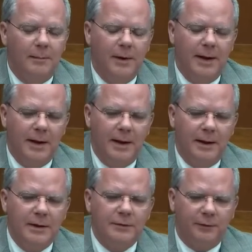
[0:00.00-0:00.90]
But it
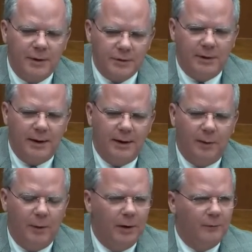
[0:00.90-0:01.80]
is frustrating that
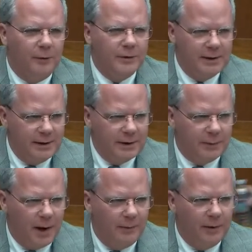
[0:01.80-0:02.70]
we don't foresee these
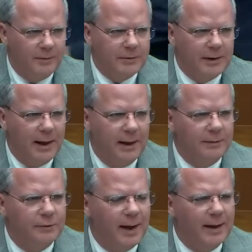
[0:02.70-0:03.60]
problems
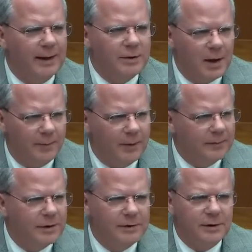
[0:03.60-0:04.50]
and try to get a jump on them.
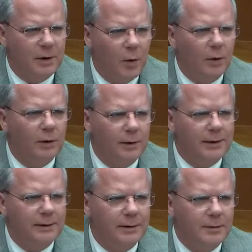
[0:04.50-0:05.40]
Does the Corps look
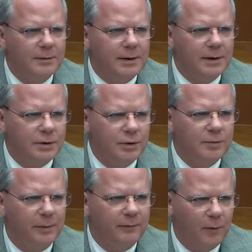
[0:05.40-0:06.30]
at those issues
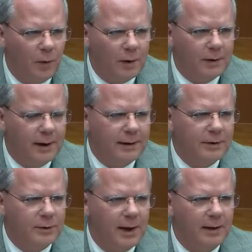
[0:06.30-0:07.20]
before and then
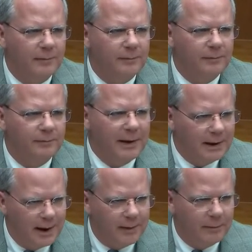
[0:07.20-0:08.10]
try to
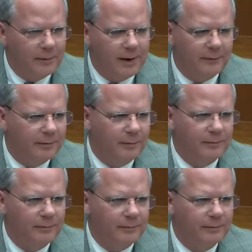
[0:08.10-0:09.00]
mitigate even
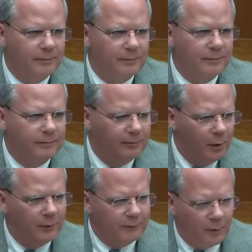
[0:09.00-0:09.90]

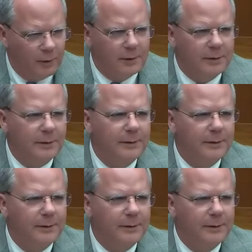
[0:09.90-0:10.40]
moving forward?